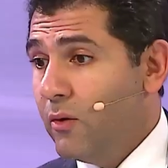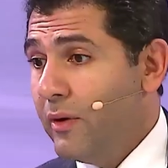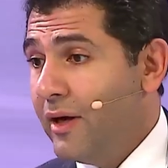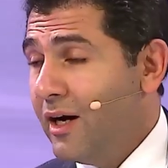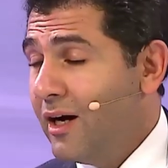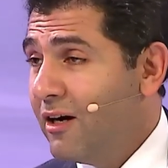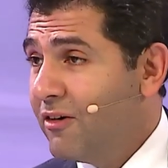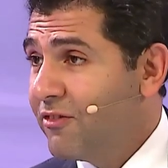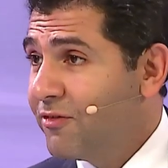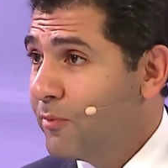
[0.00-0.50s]
we
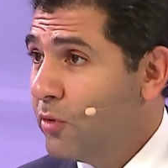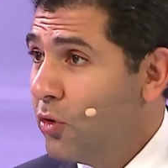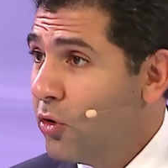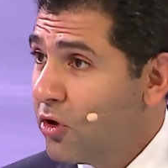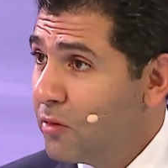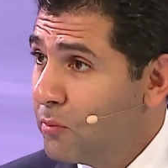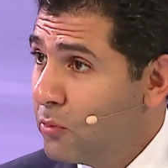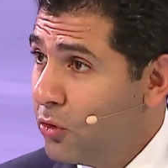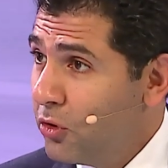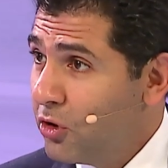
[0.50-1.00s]
have more
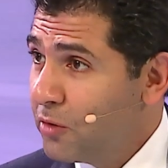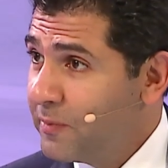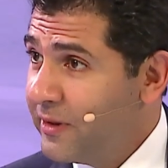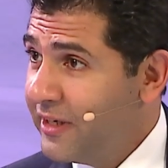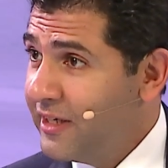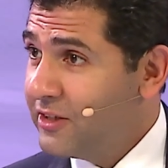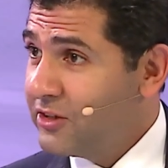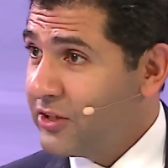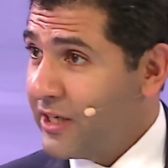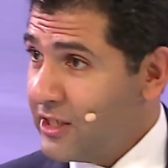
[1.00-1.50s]
and more
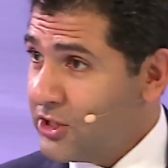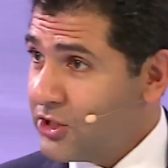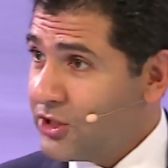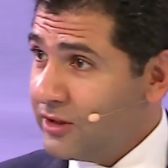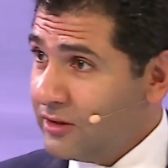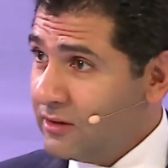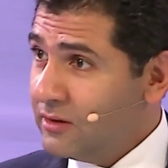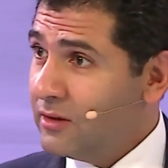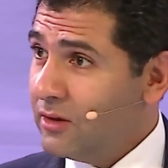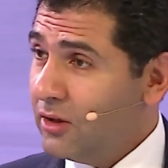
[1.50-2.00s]

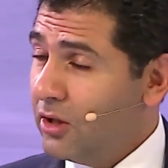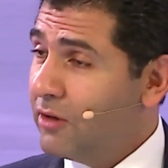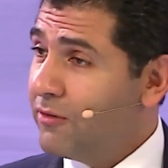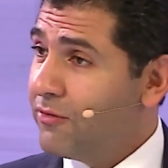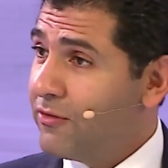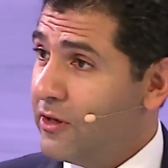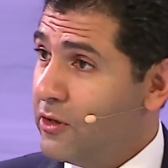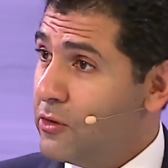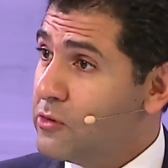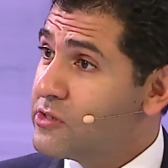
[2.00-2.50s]
penetration
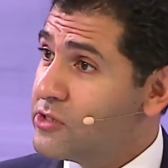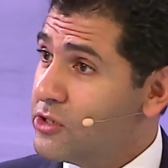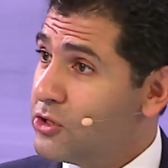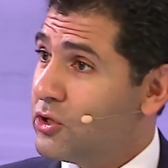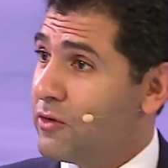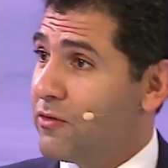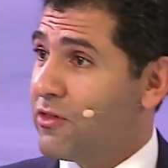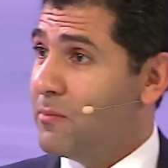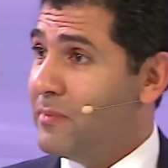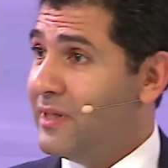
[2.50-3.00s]
of the usage
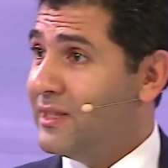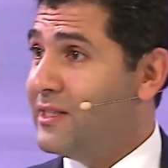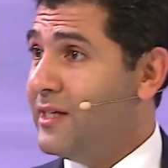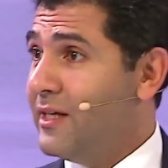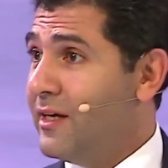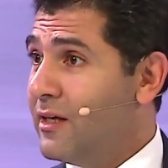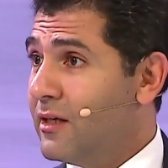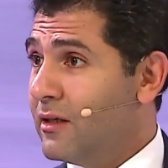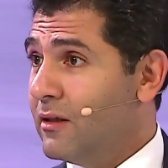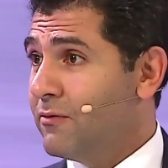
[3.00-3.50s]
of the
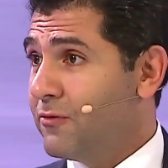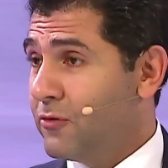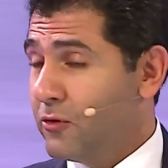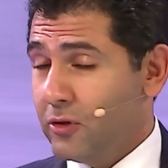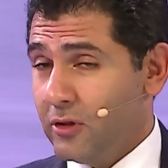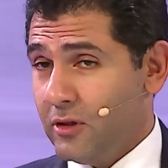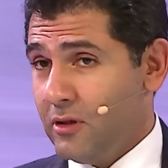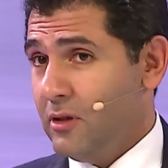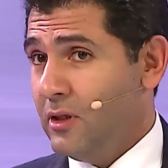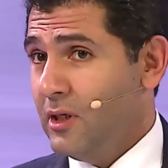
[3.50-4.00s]
material
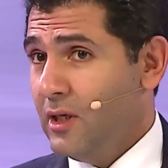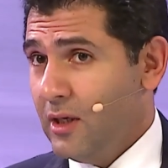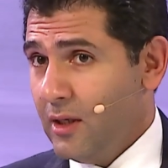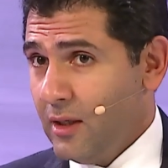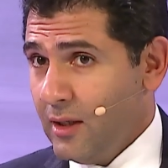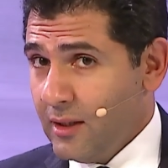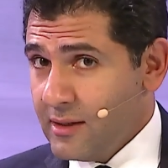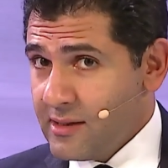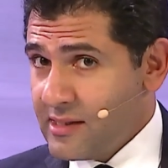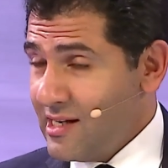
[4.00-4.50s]
for
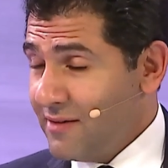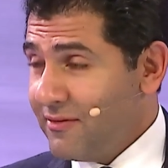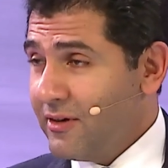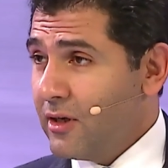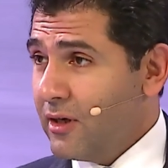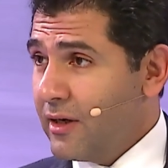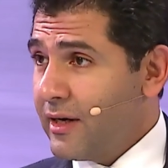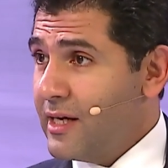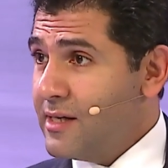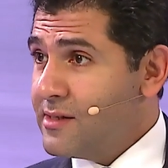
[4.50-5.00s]

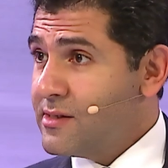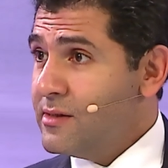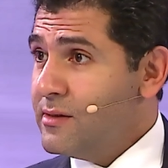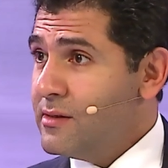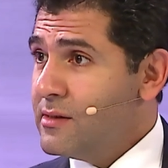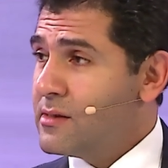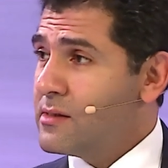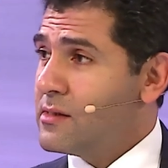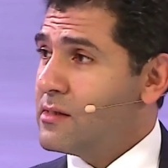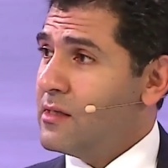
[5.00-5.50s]
several
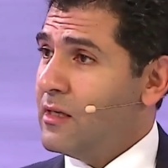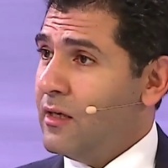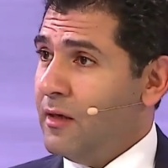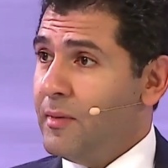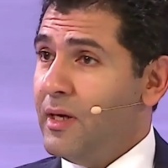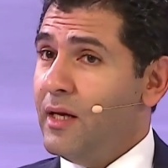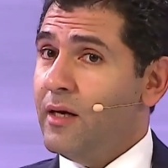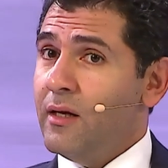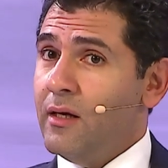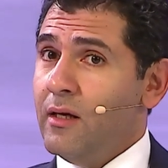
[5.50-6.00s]
reasons. I
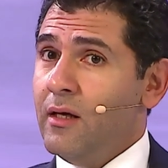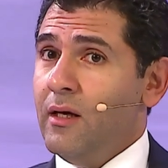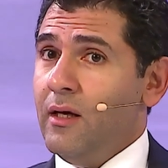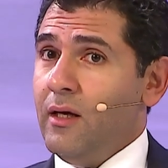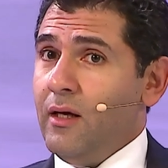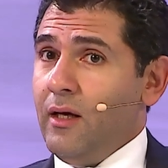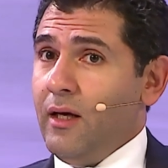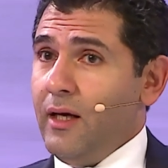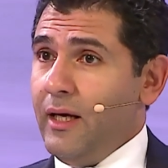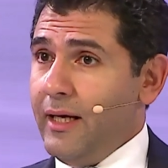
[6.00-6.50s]
mean,
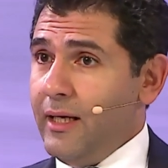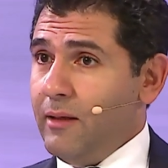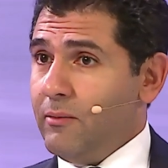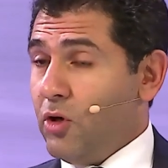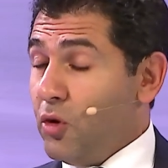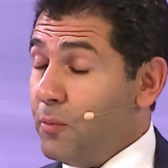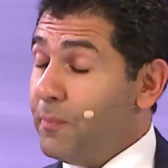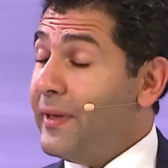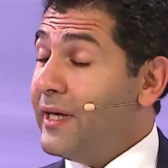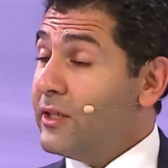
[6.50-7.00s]

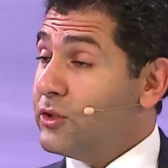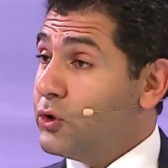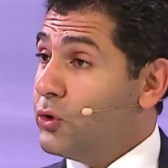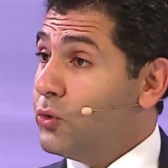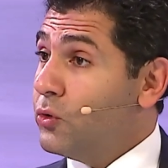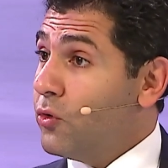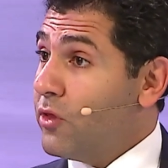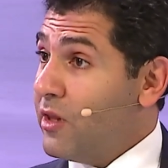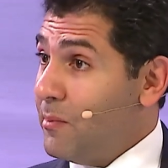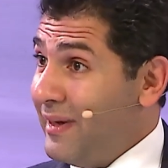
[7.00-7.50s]
compared
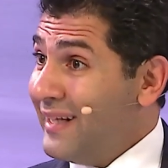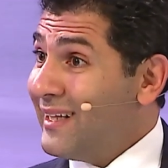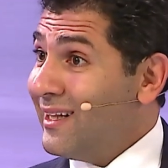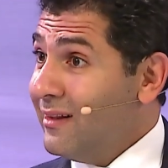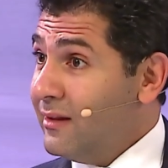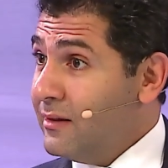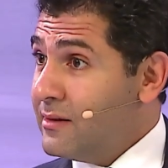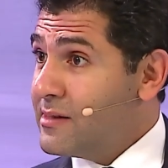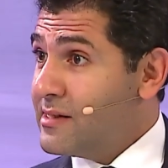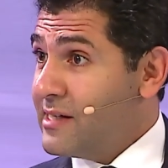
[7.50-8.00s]
to the
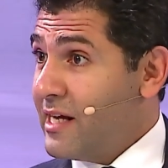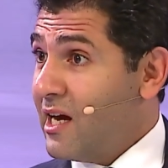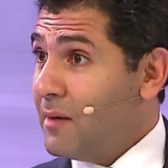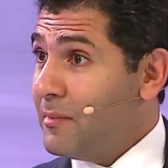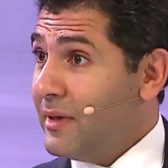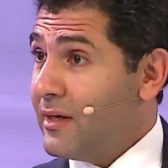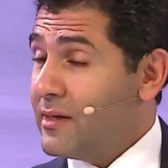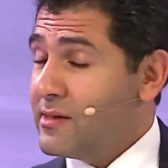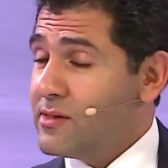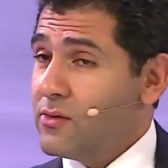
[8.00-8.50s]
metal
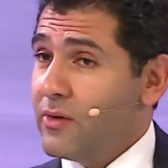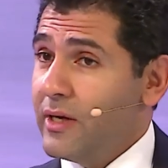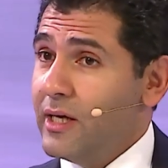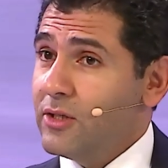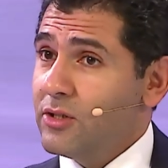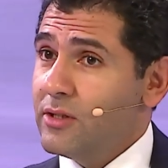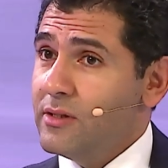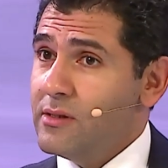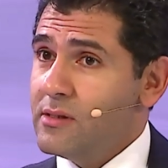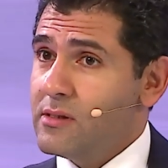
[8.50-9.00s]
ceramic
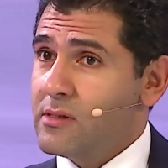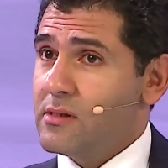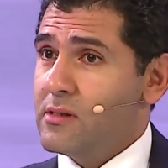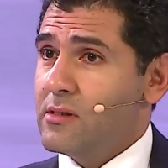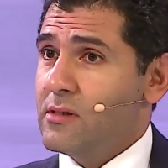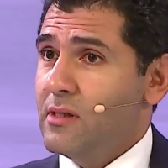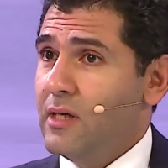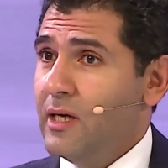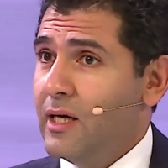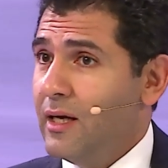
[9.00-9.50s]

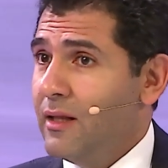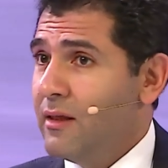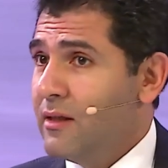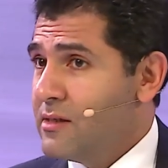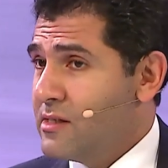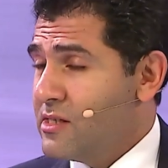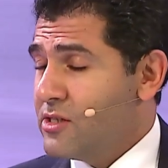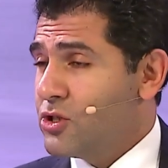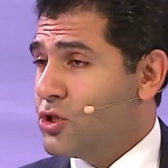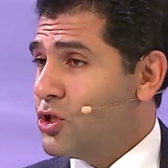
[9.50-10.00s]
restorations, and
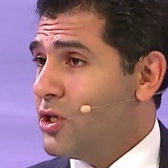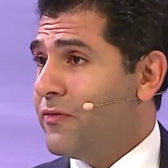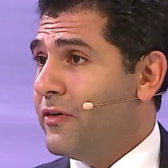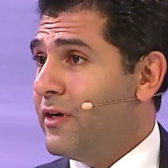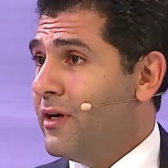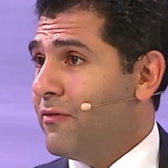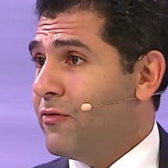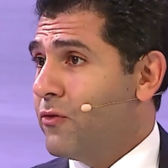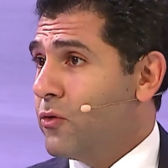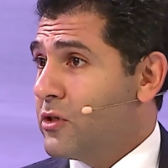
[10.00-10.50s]
this is
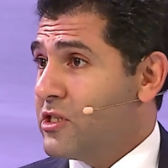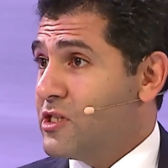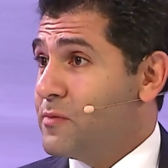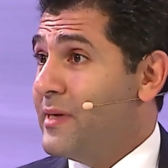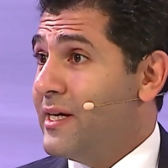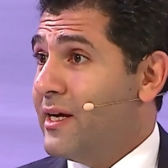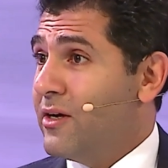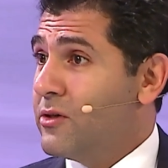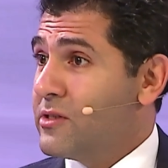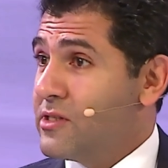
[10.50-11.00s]
driven, of course,
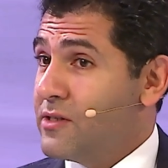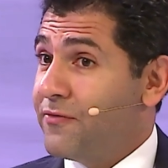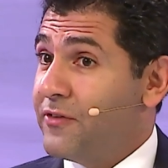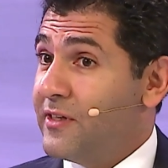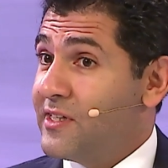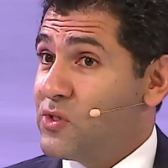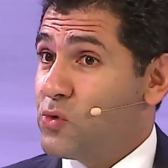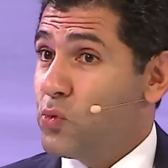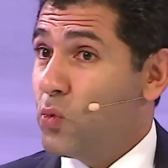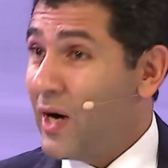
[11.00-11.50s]
because of
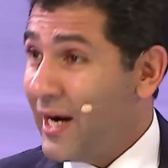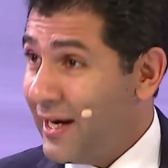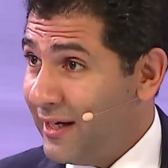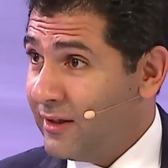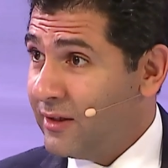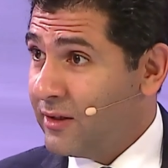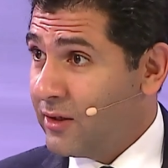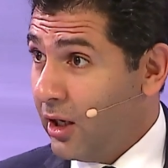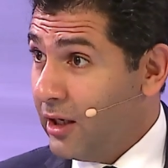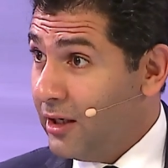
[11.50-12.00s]
its white
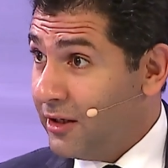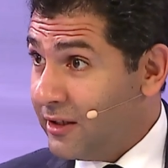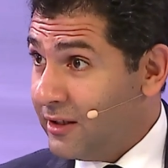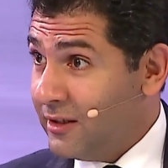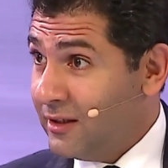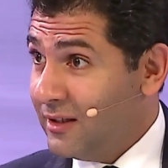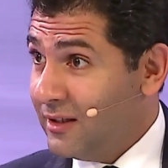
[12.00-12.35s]
color